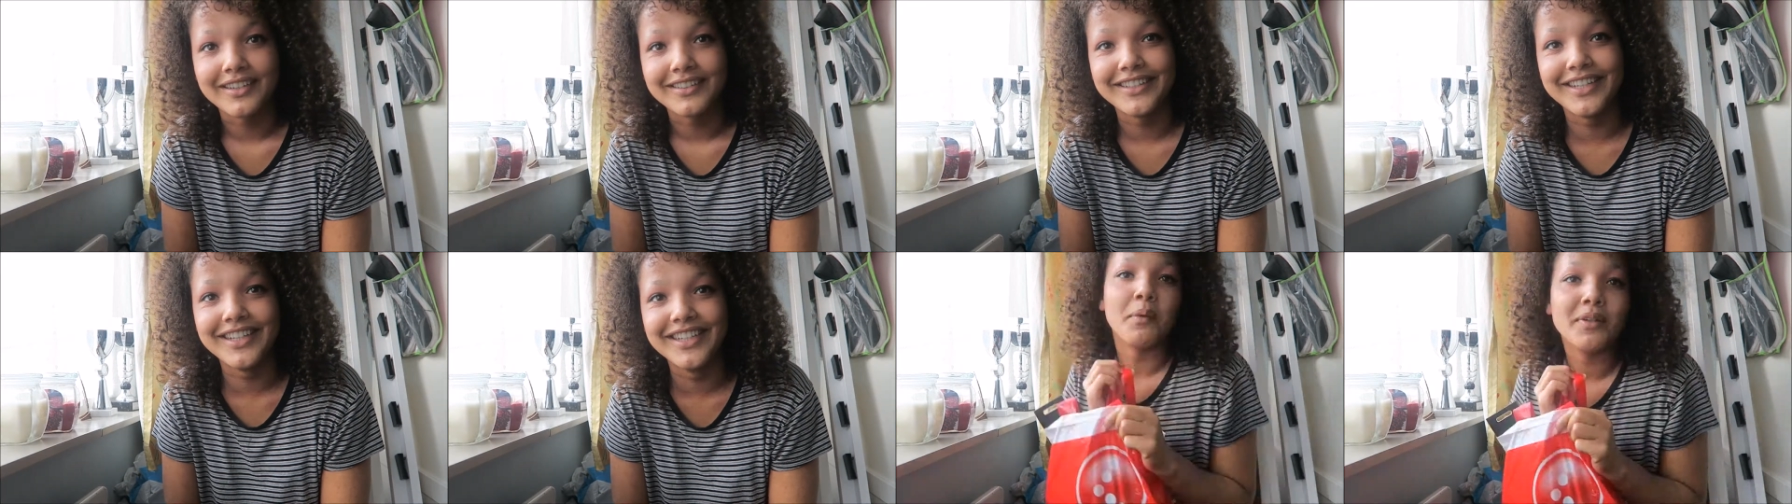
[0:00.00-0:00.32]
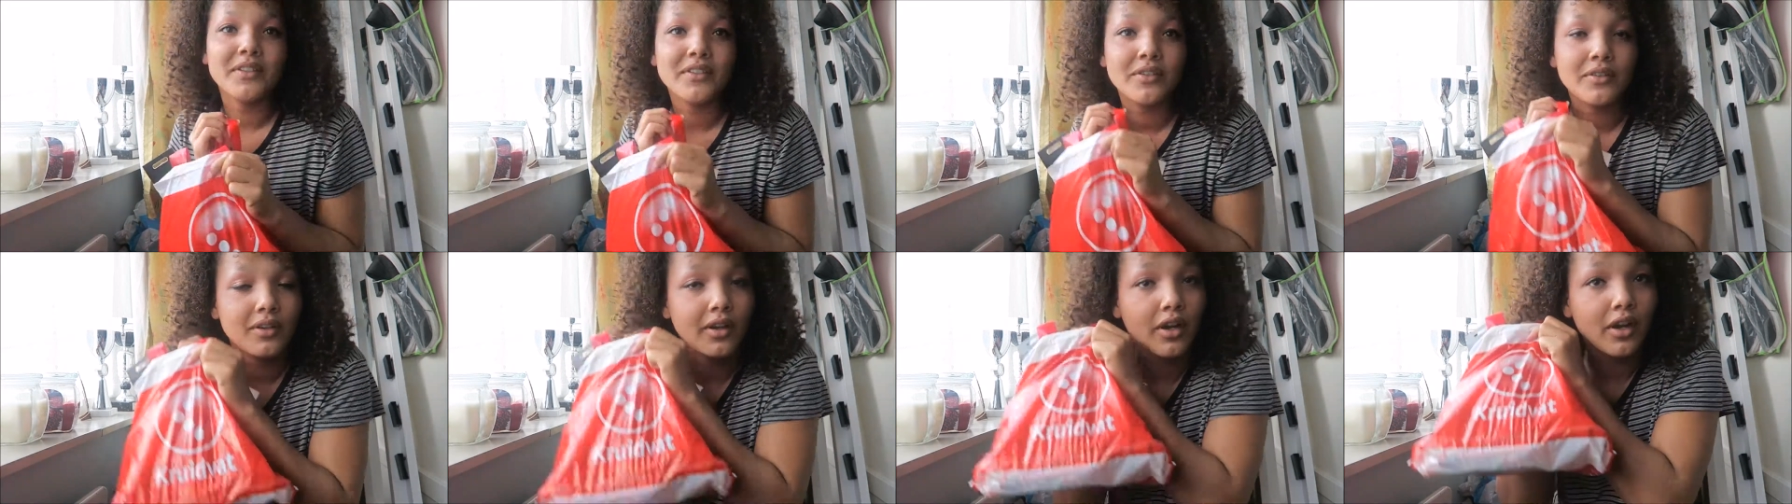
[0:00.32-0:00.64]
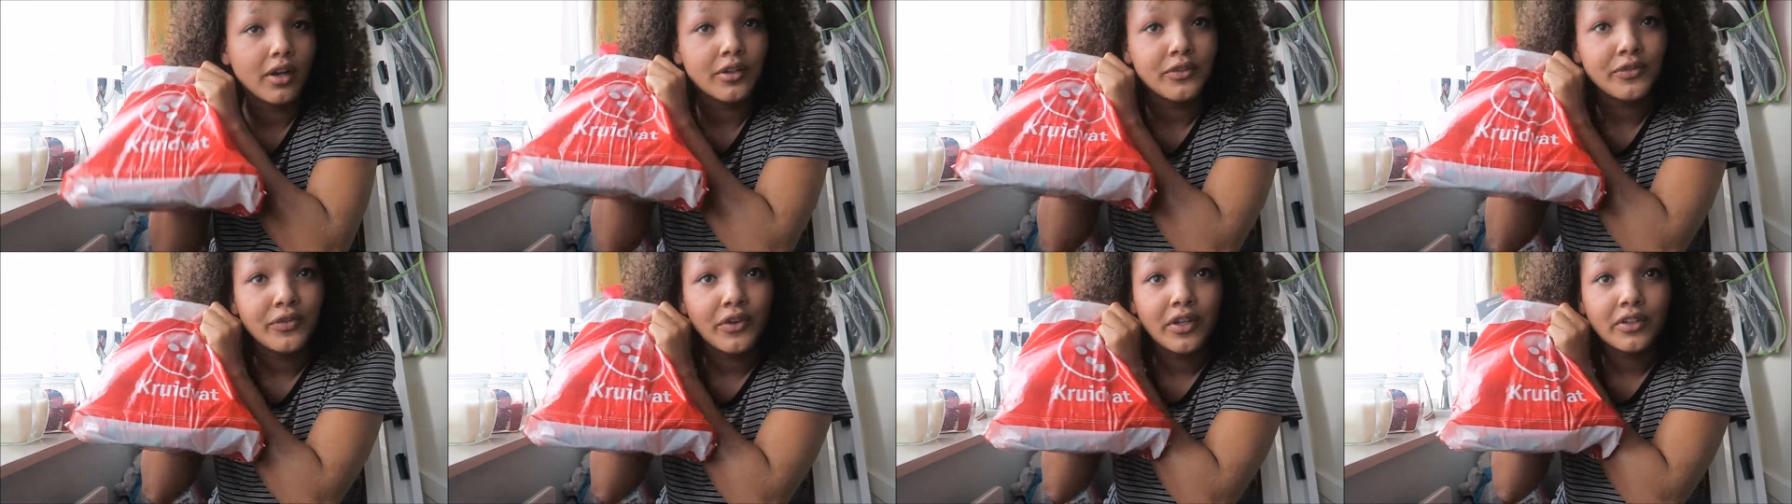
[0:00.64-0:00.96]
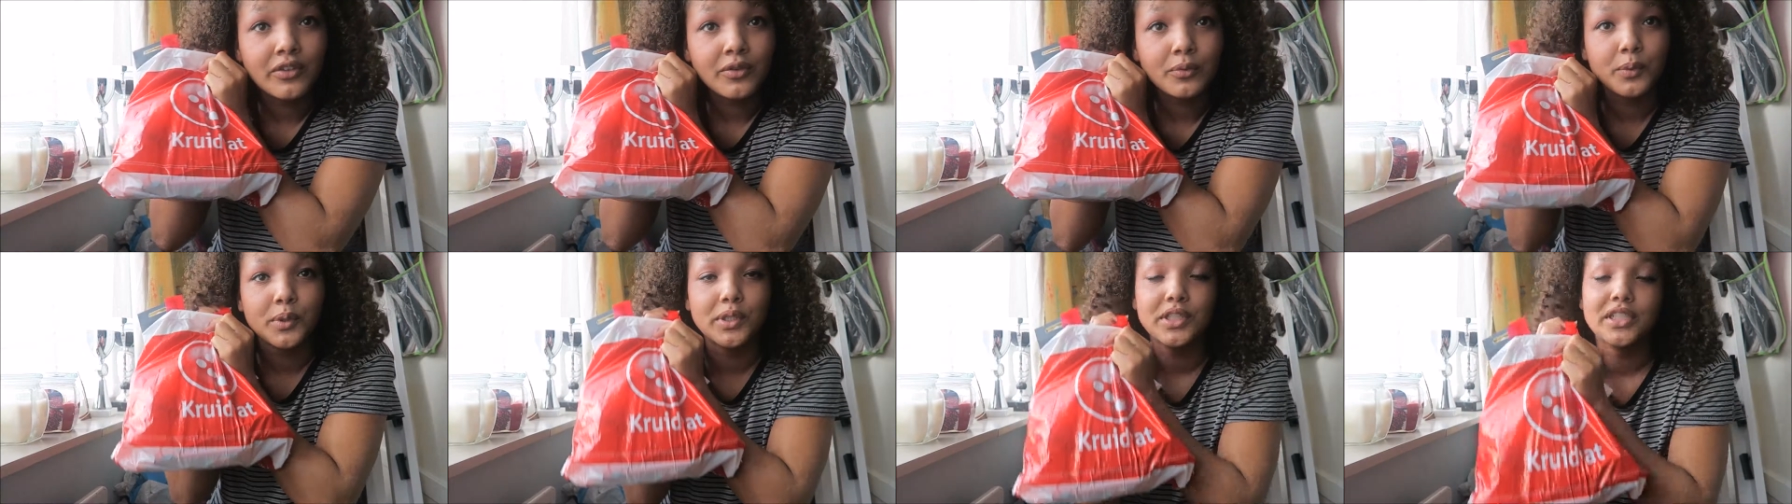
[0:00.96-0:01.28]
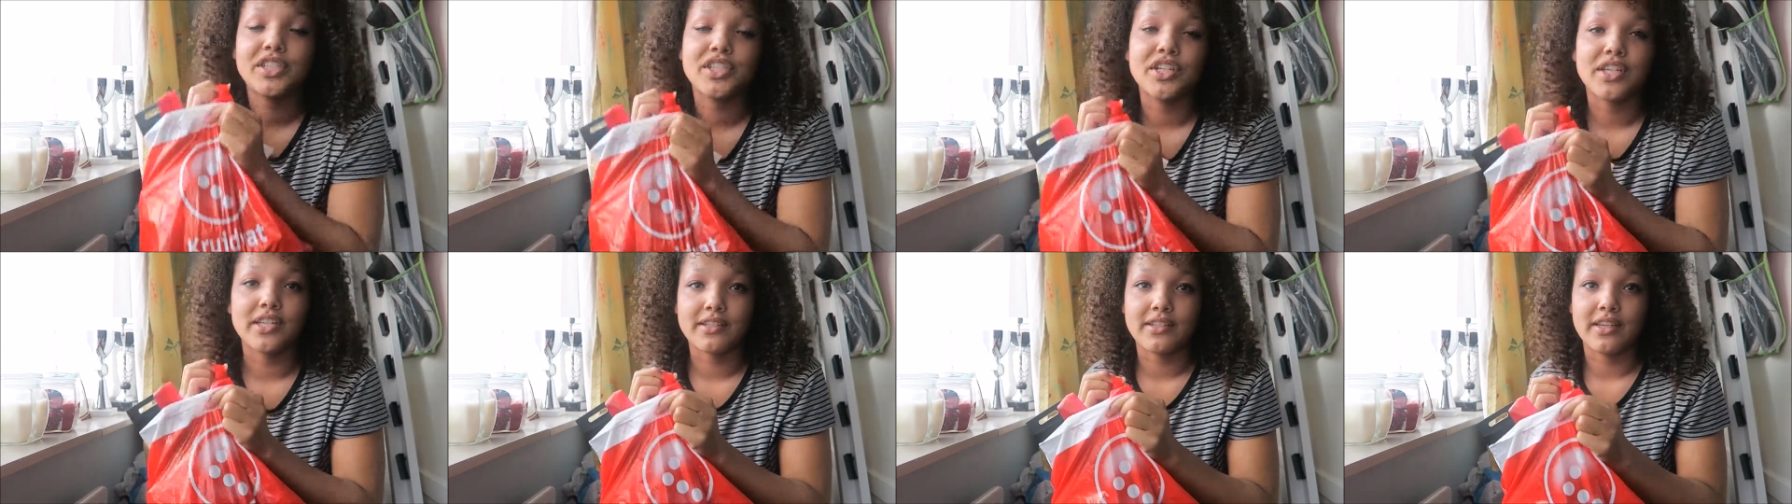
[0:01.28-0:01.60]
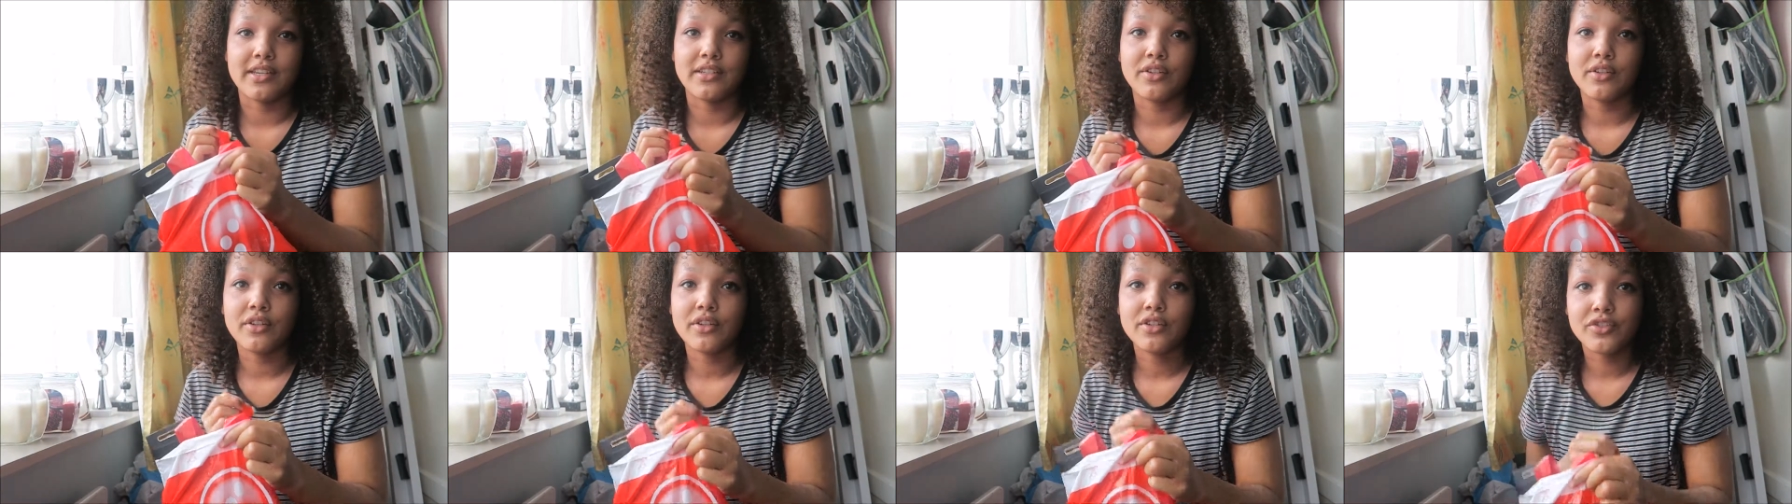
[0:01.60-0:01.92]
I went to the which is
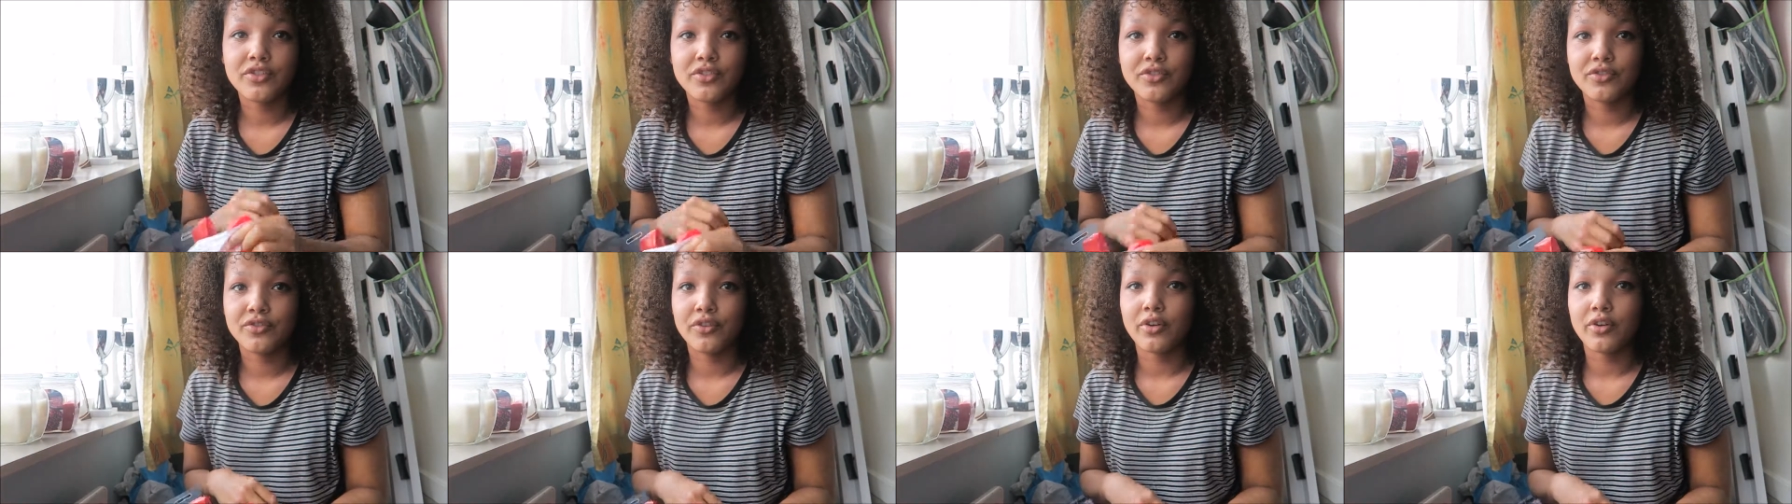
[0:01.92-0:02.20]
a Dutch